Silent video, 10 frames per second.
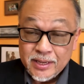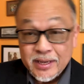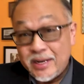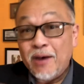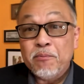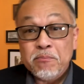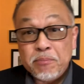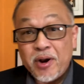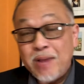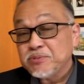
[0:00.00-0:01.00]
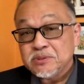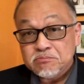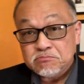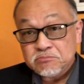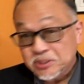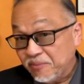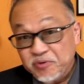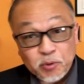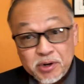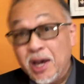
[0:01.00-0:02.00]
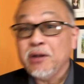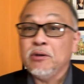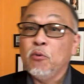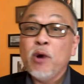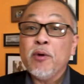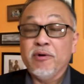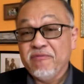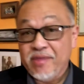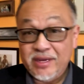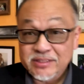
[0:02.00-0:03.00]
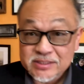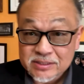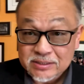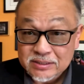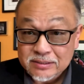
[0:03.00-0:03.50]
Now, perhaps some of you are not aware of this.